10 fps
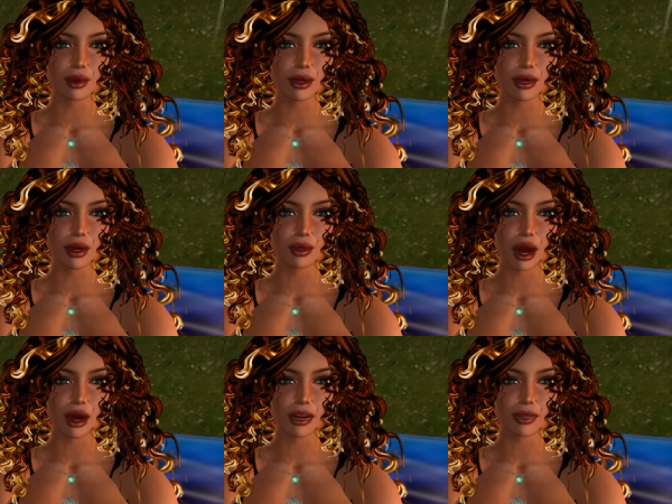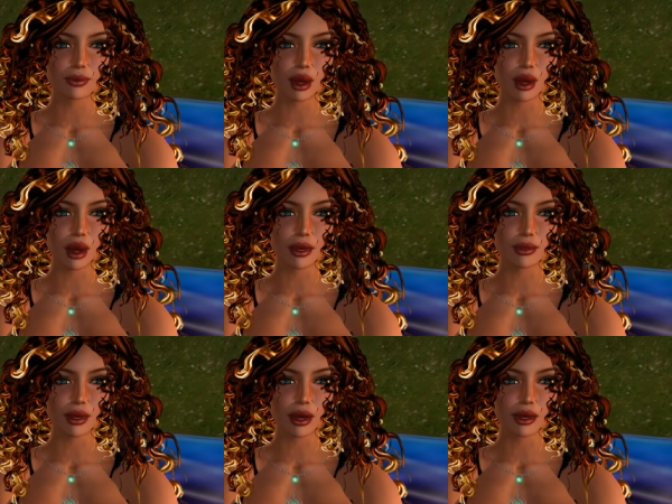pouring into each
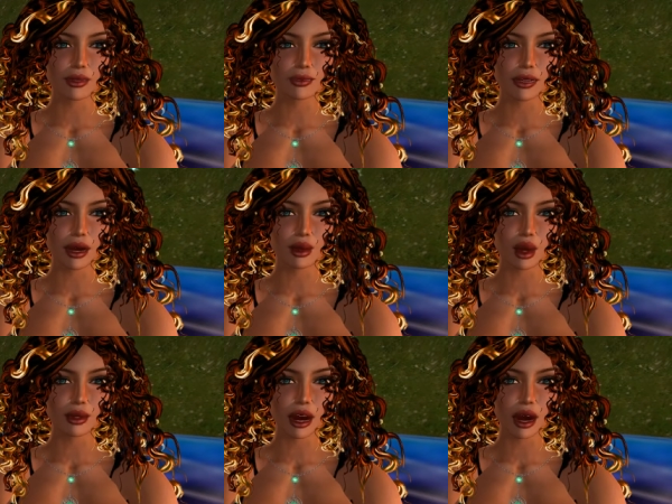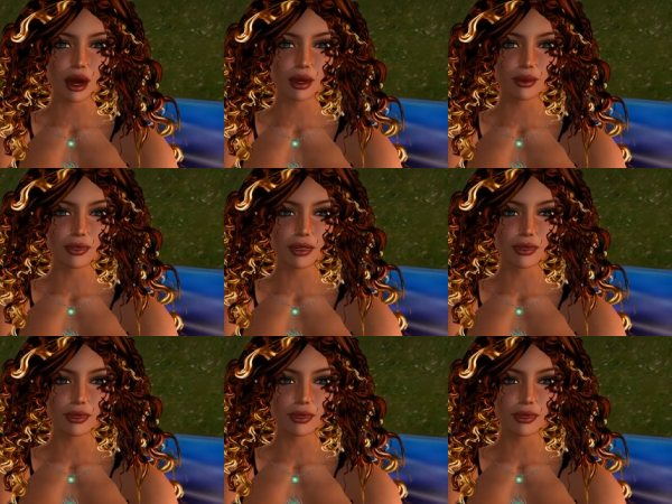and every being.